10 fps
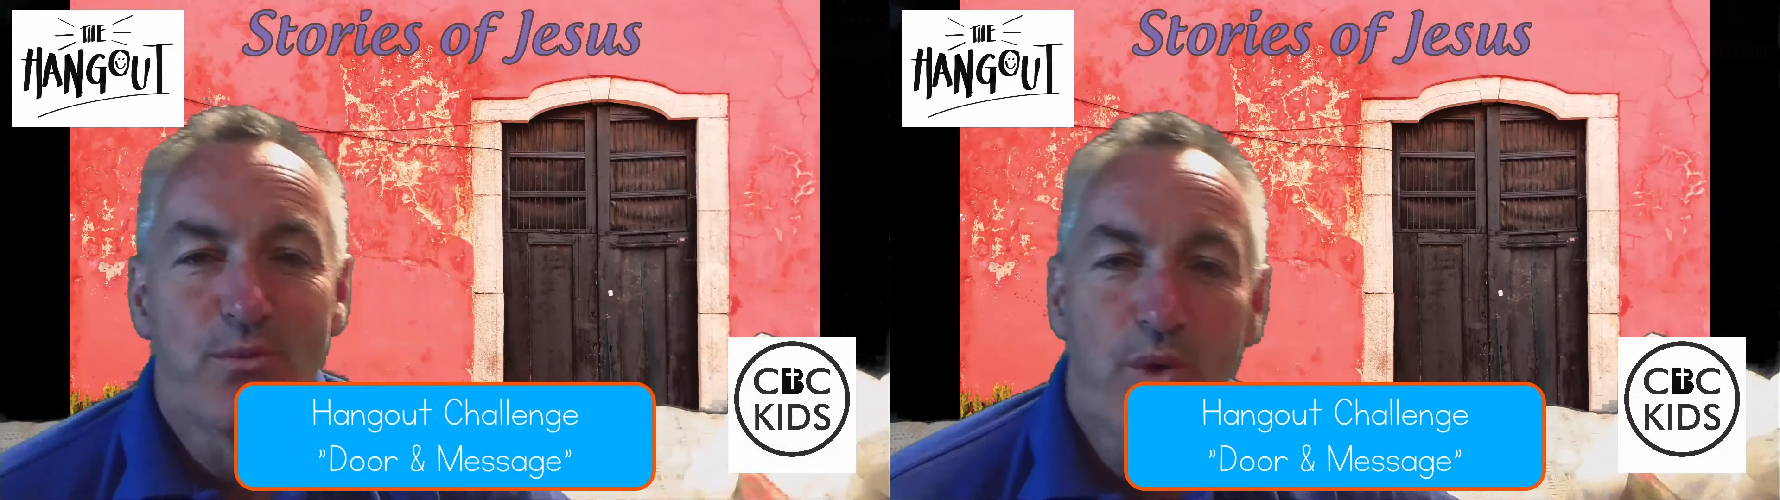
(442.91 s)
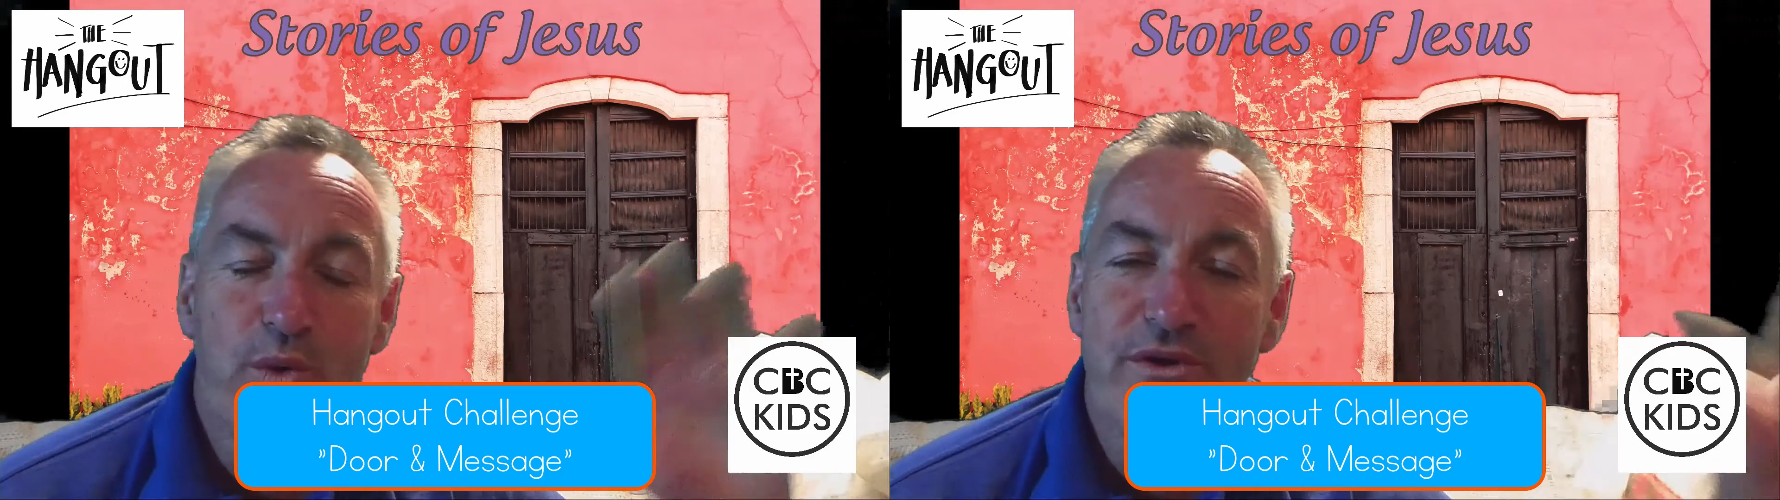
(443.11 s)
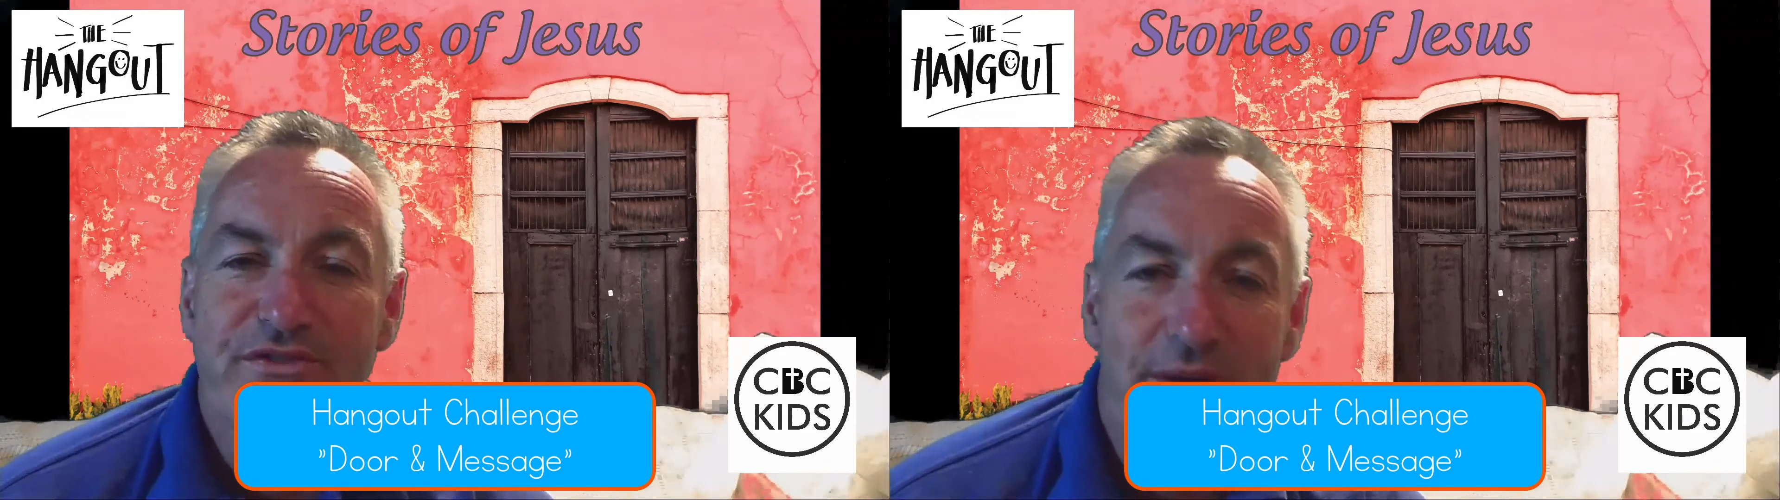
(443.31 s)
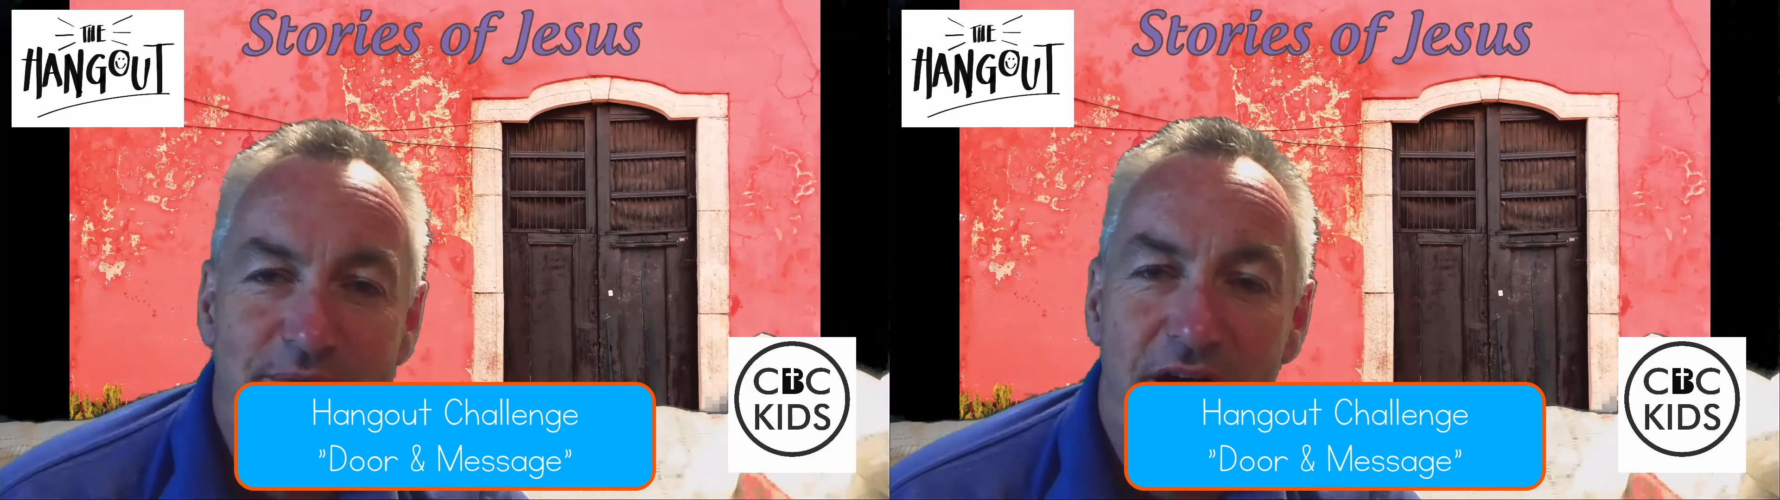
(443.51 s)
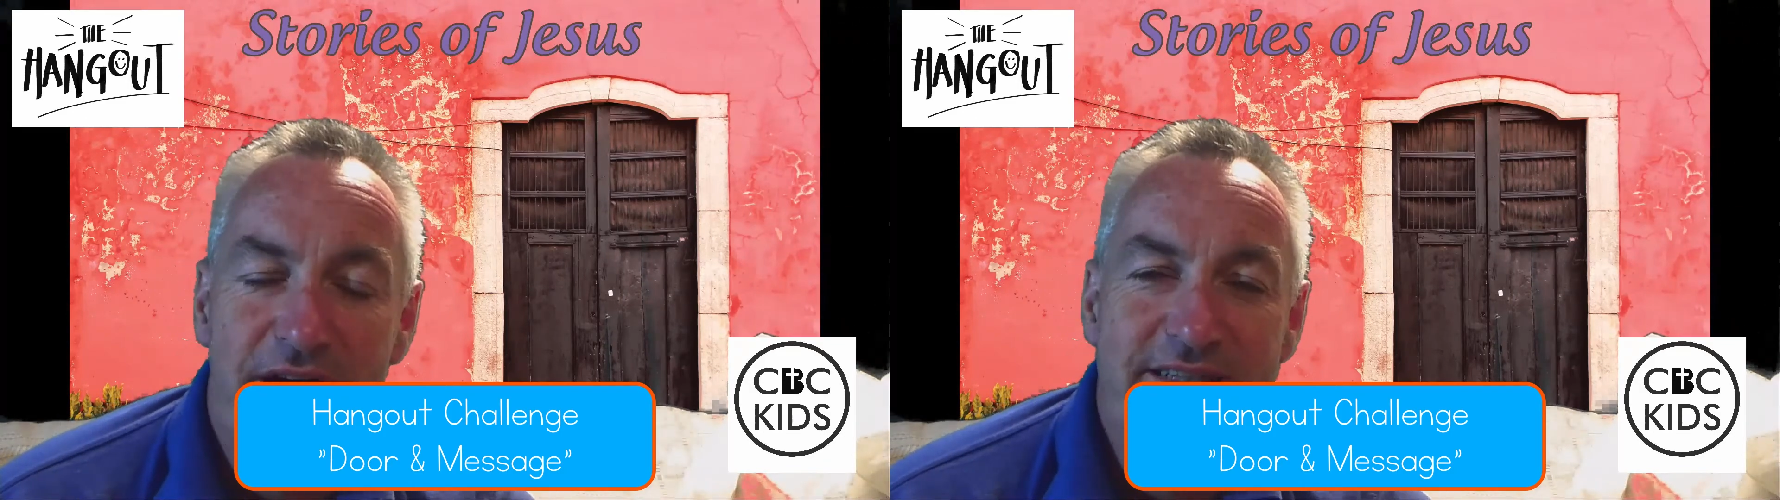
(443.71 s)
a wall of
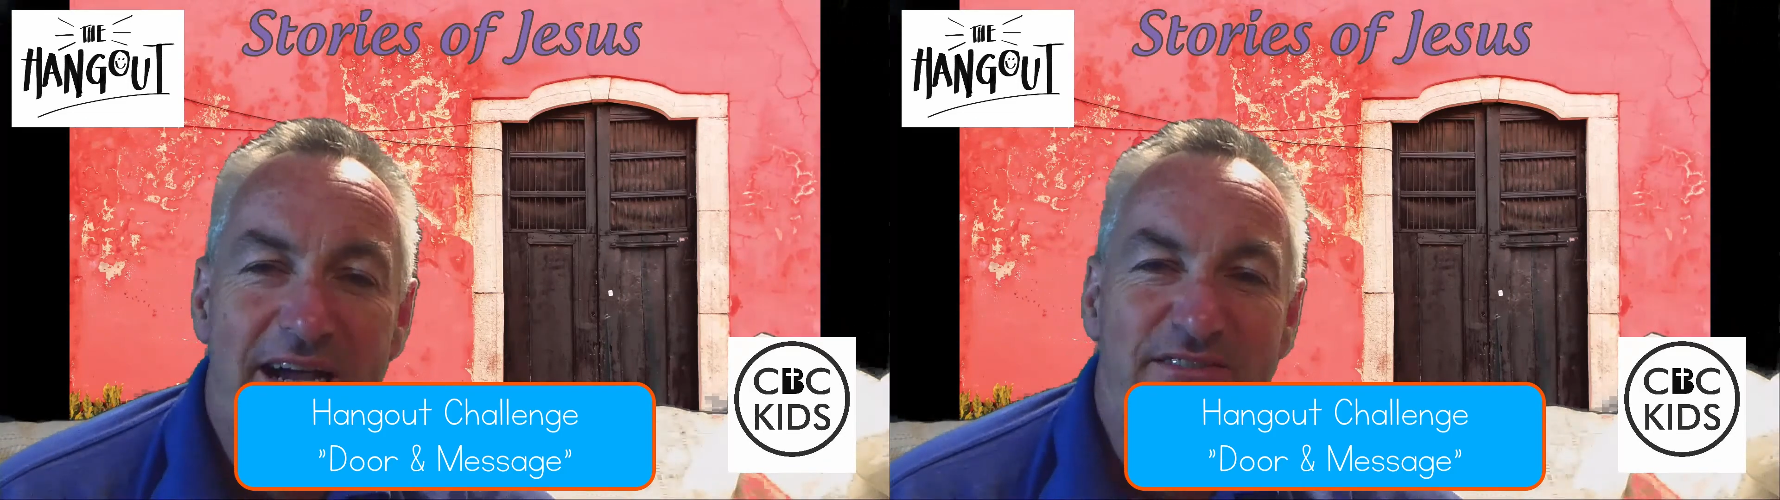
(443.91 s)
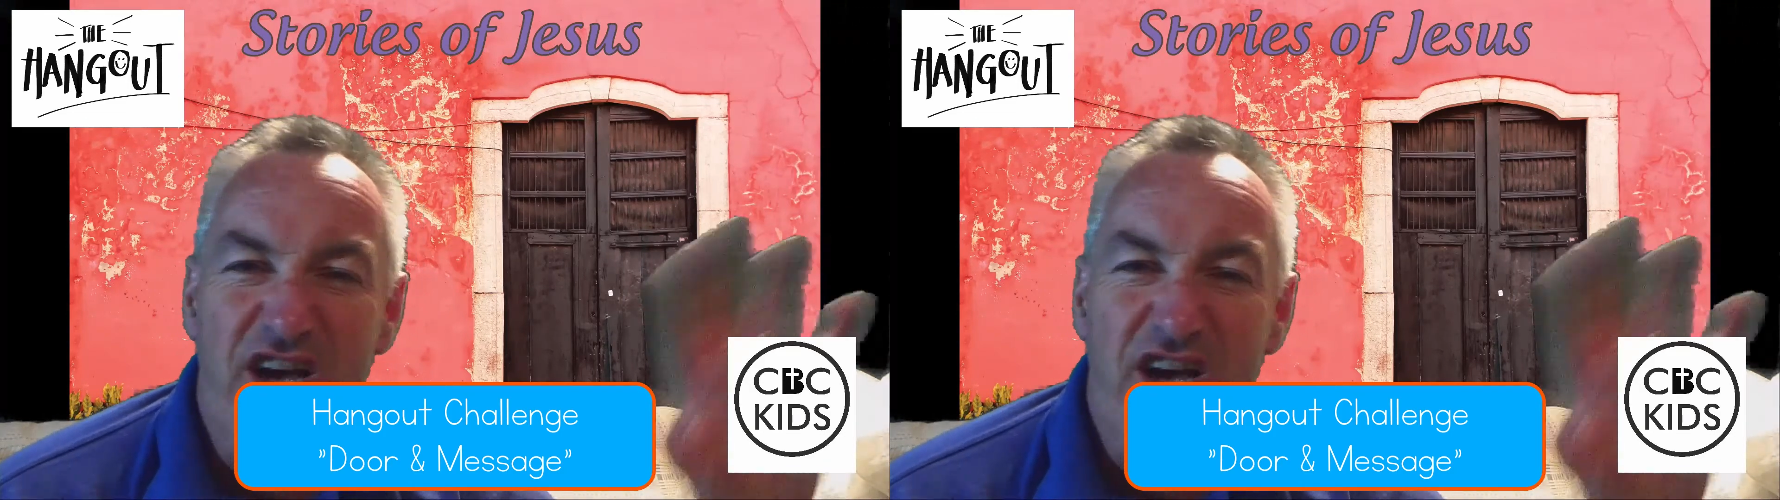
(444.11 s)
some kind out